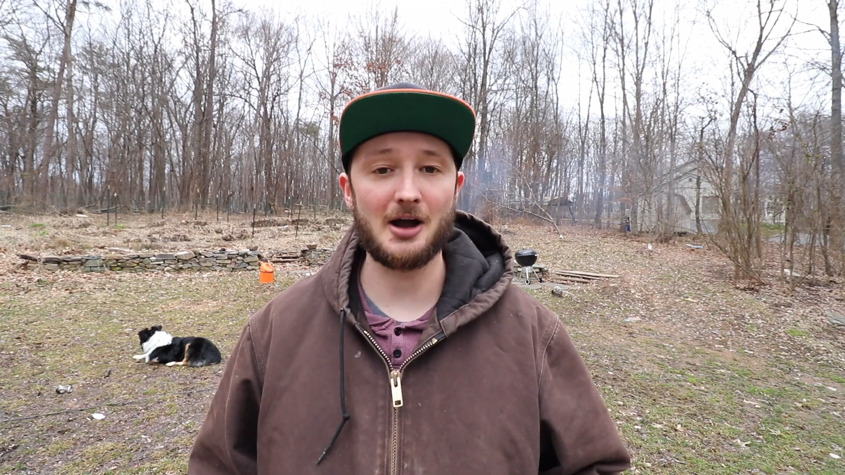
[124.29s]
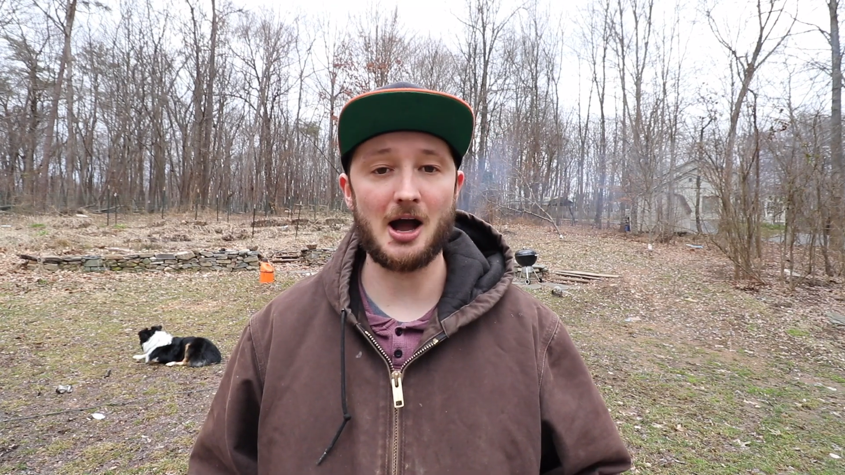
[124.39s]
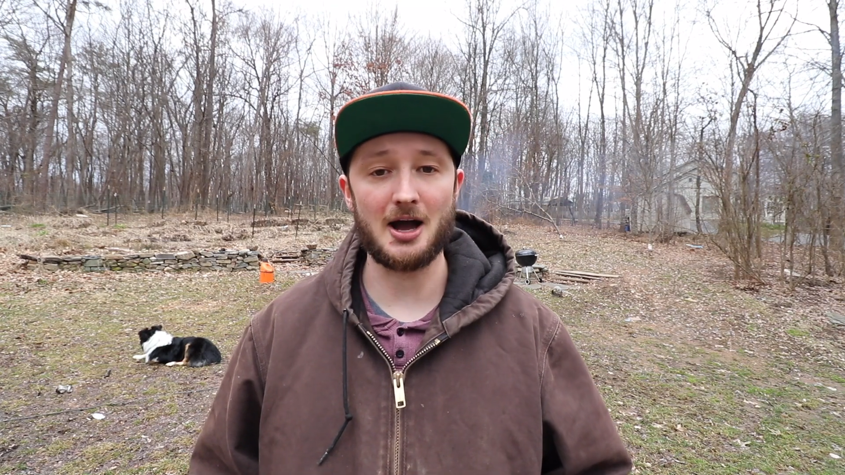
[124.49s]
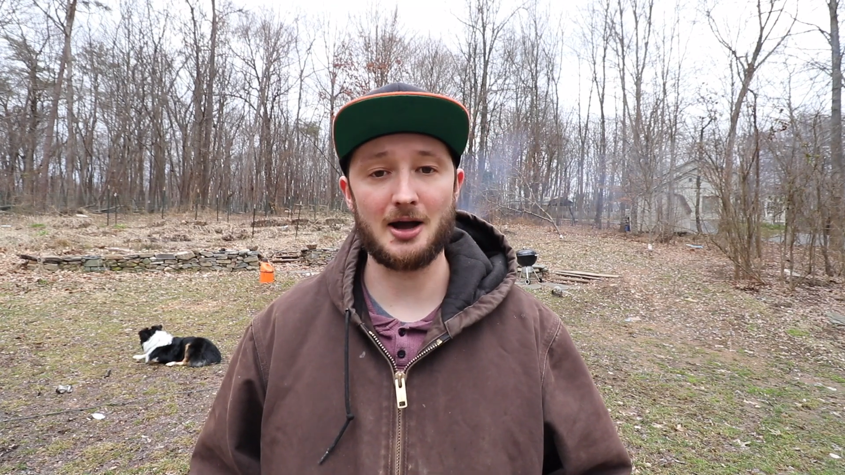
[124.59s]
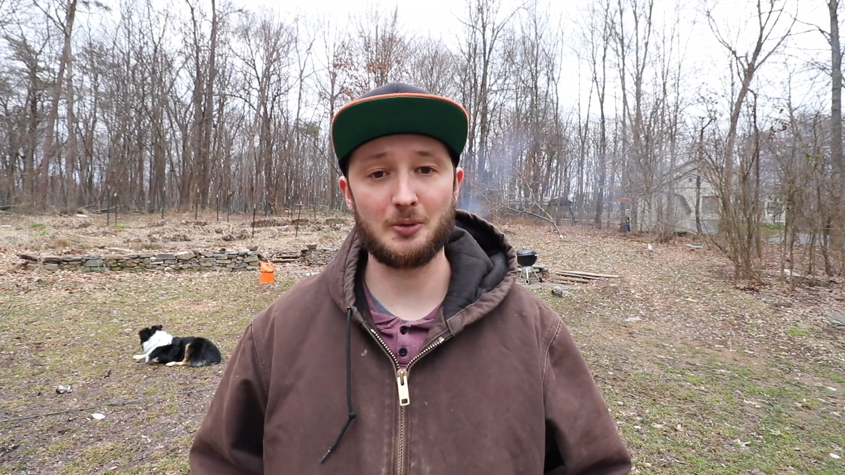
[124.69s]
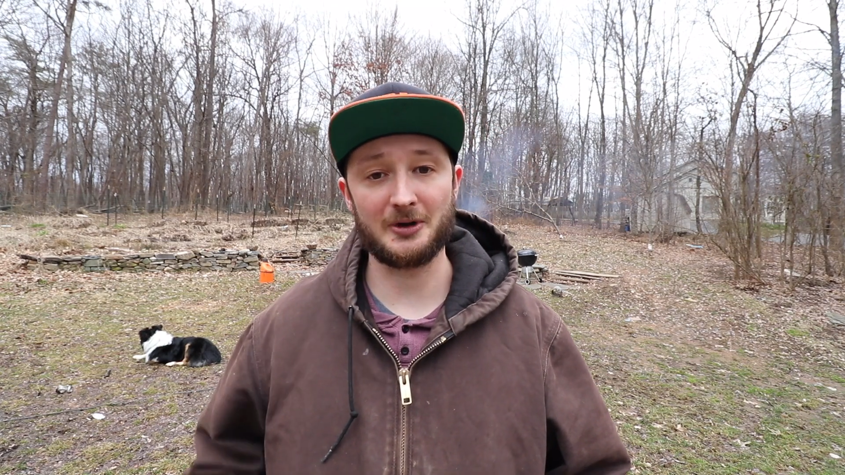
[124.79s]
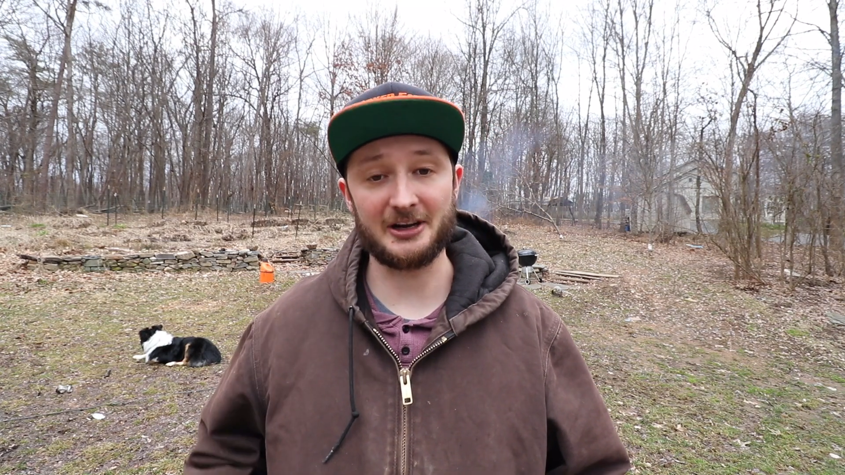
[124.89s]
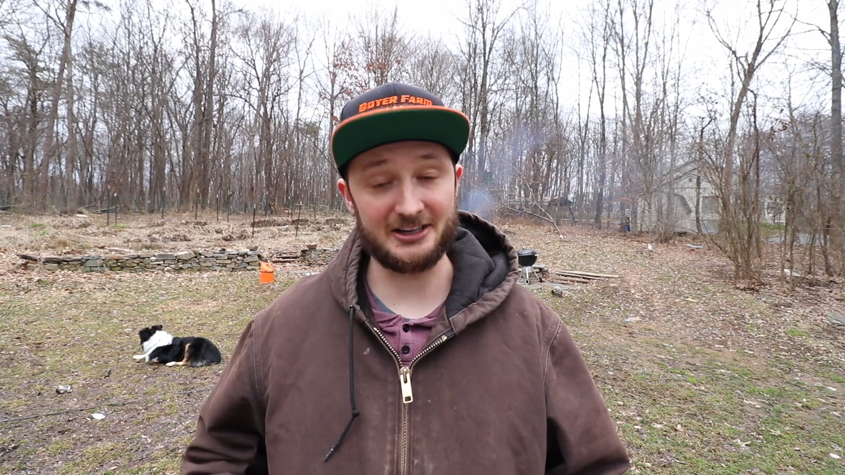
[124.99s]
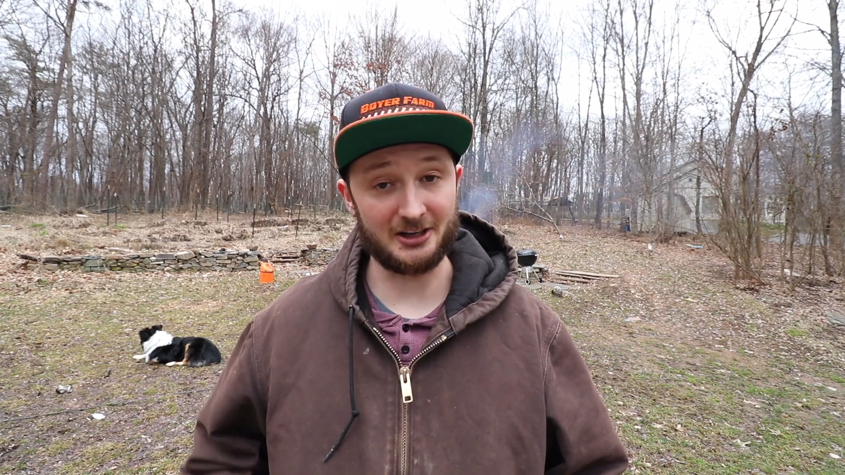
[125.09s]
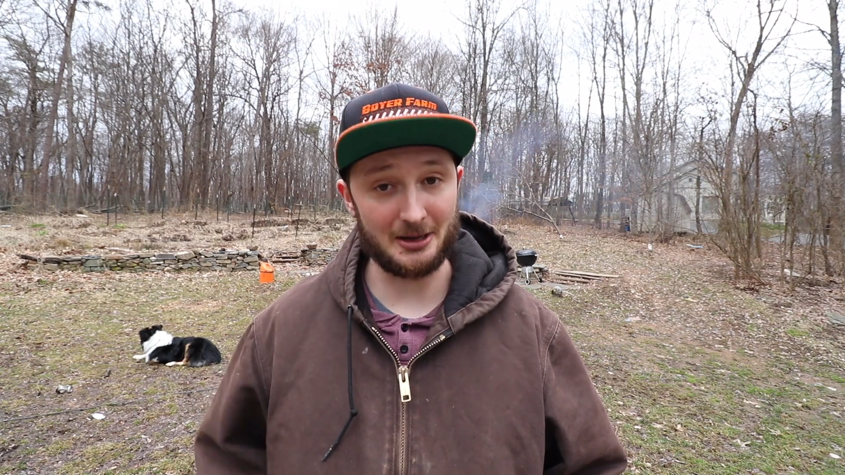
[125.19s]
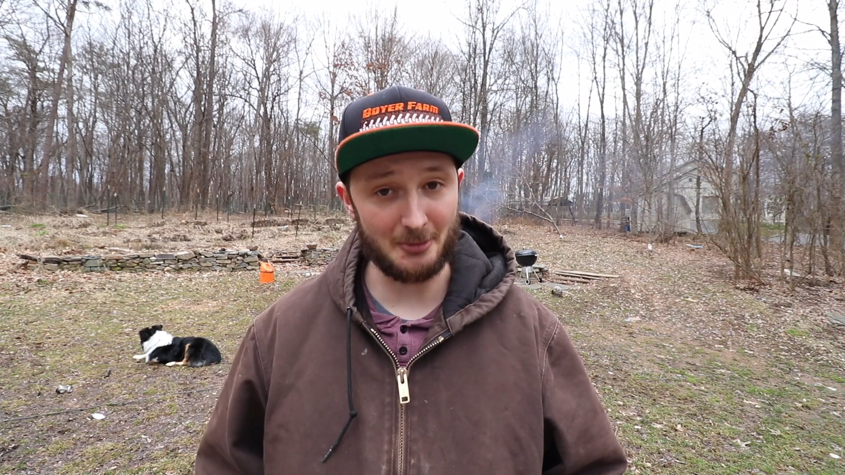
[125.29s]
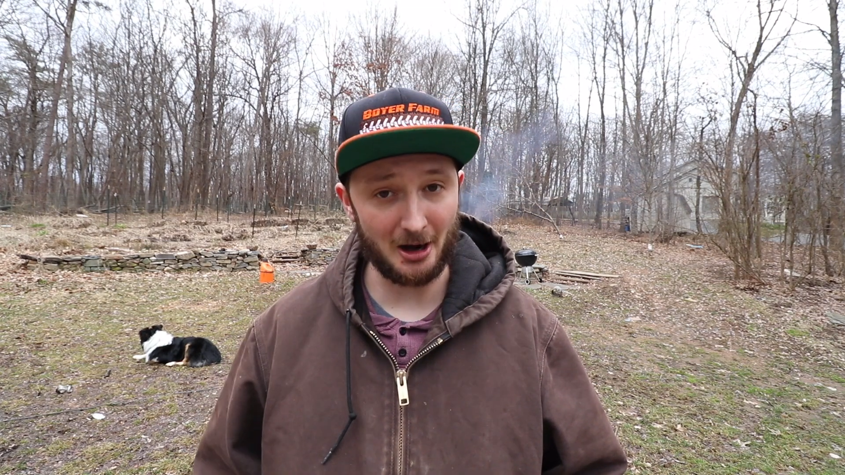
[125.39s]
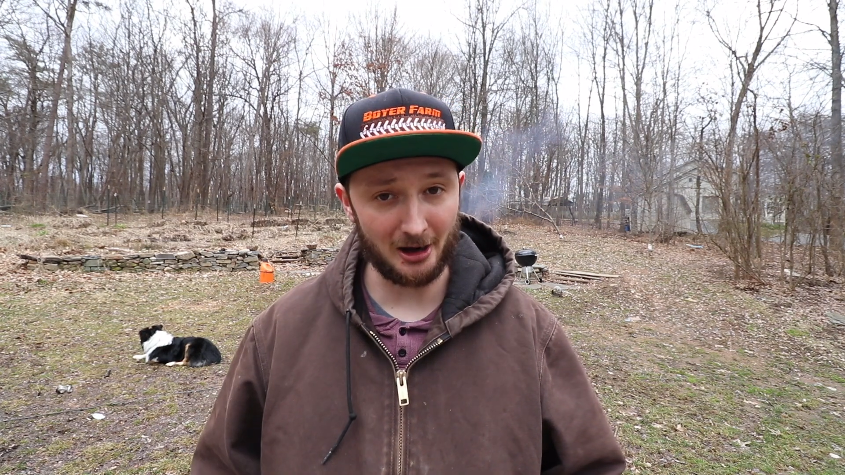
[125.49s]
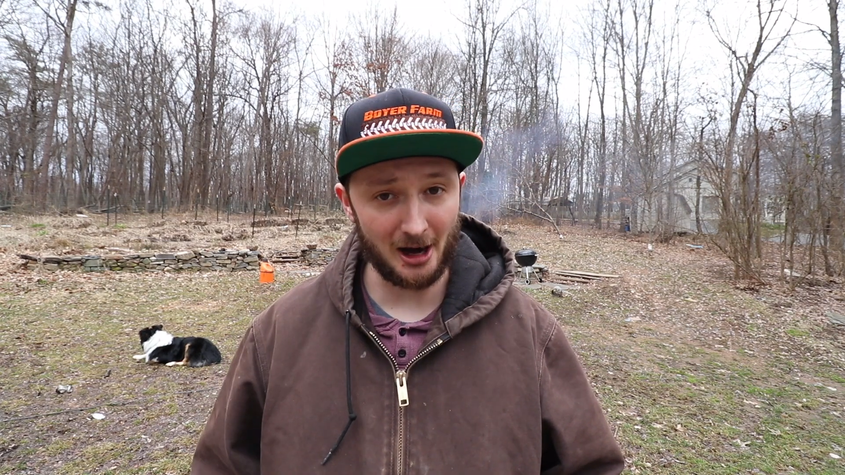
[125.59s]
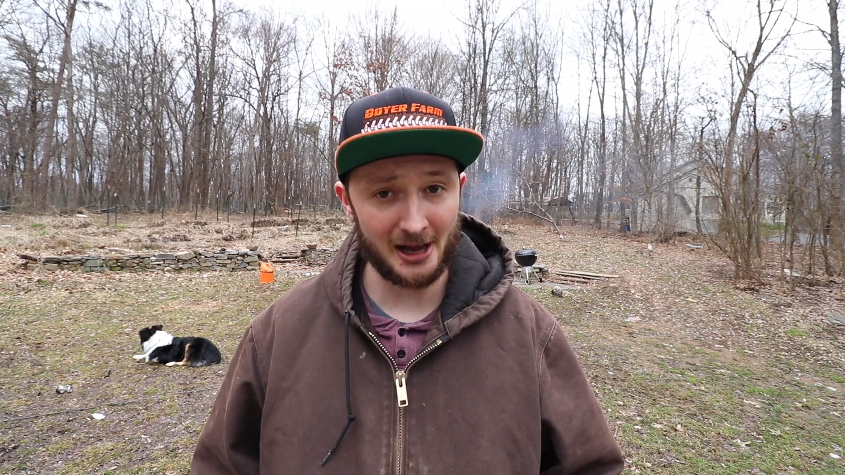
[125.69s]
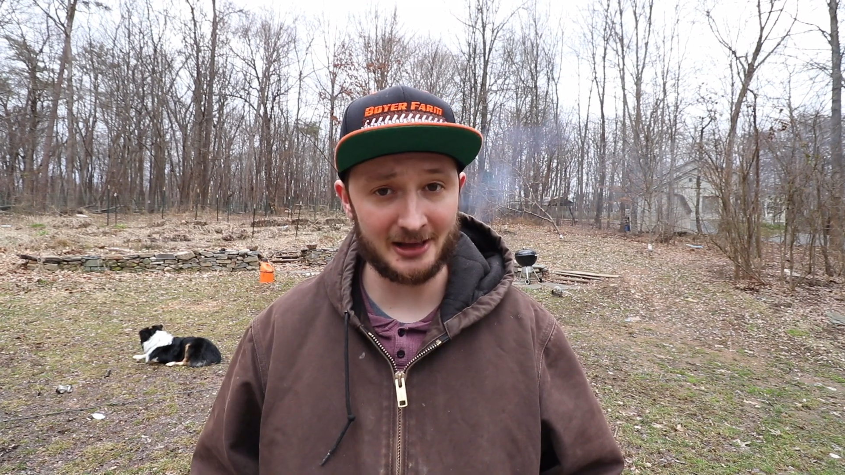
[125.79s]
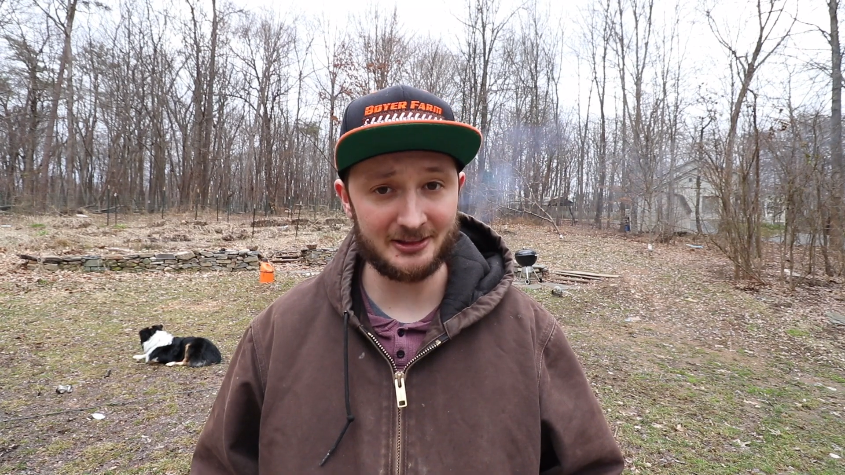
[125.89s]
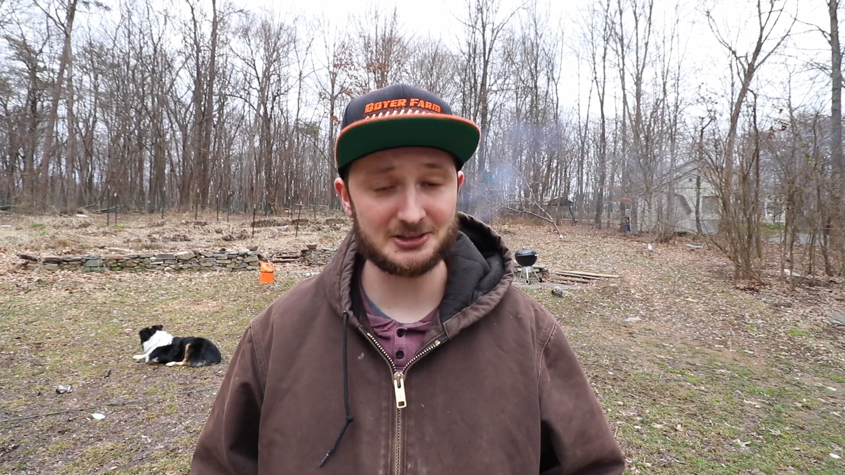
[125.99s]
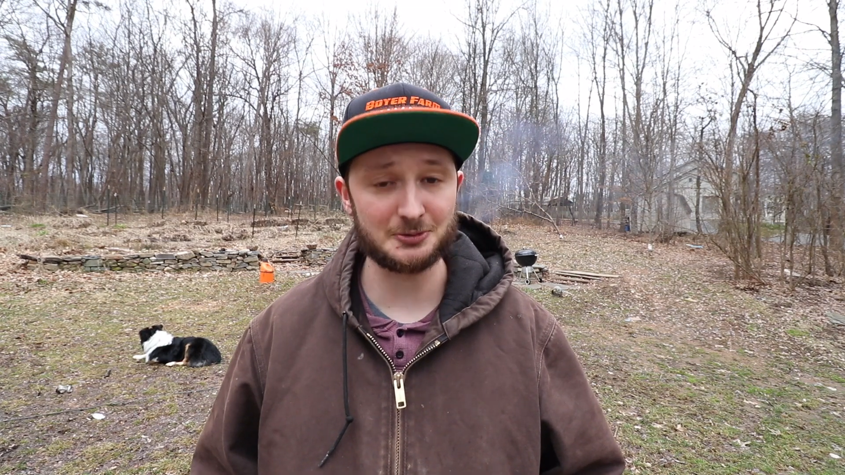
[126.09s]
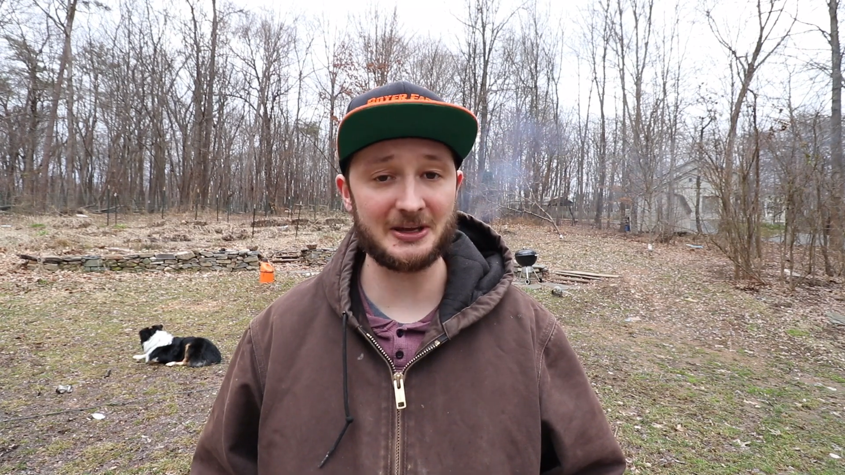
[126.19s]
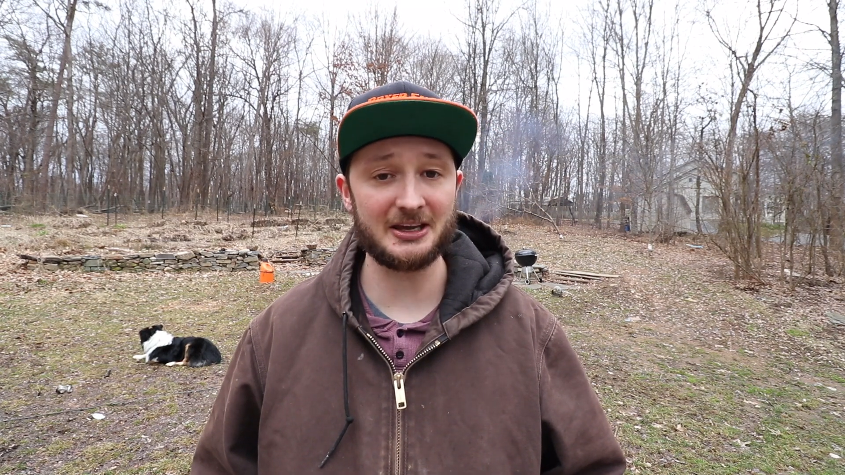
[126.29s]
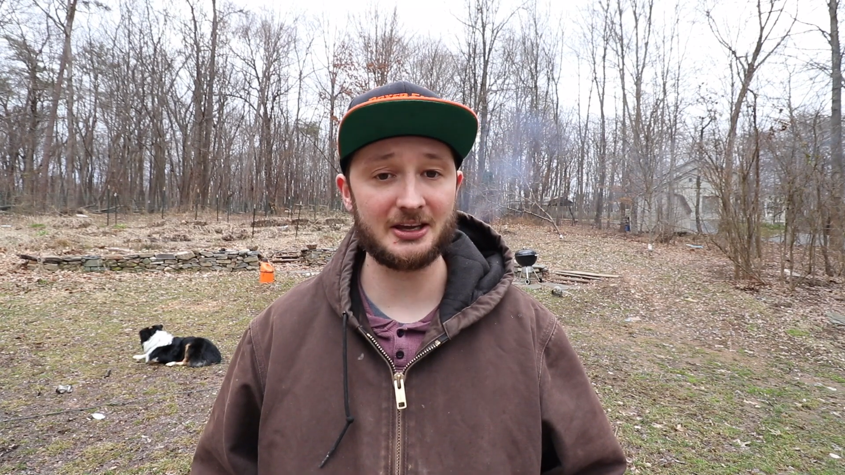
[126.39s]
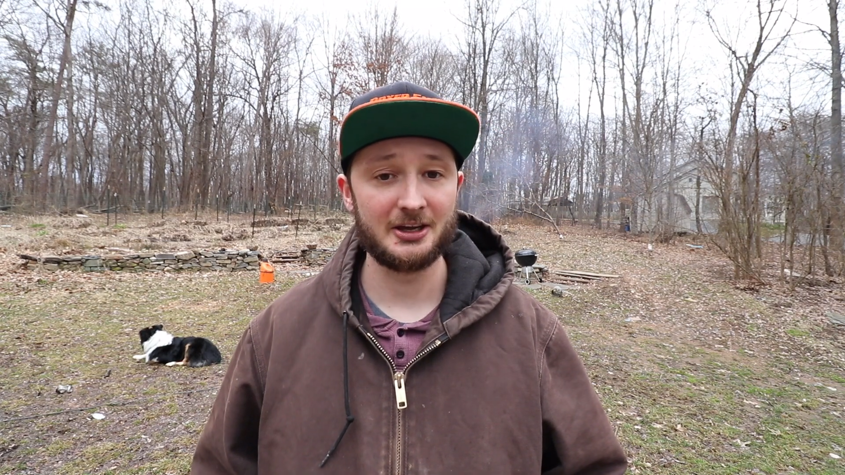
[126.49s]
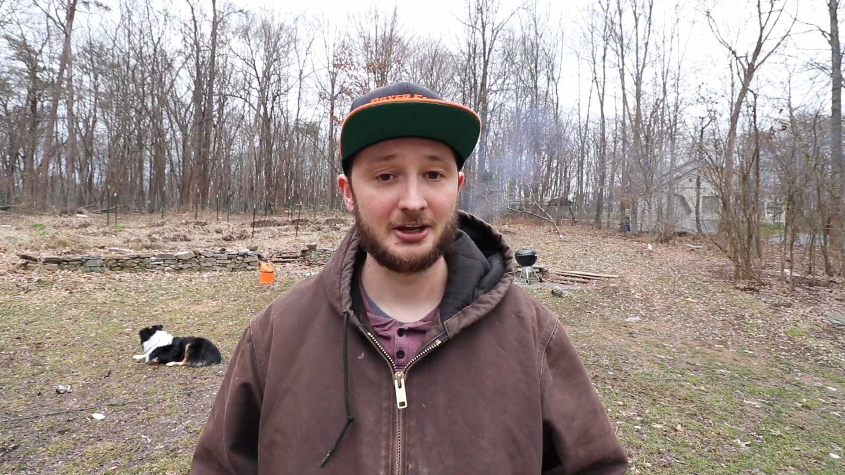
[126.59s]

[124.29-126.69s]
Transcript: Uh, we're getting your MRI this week.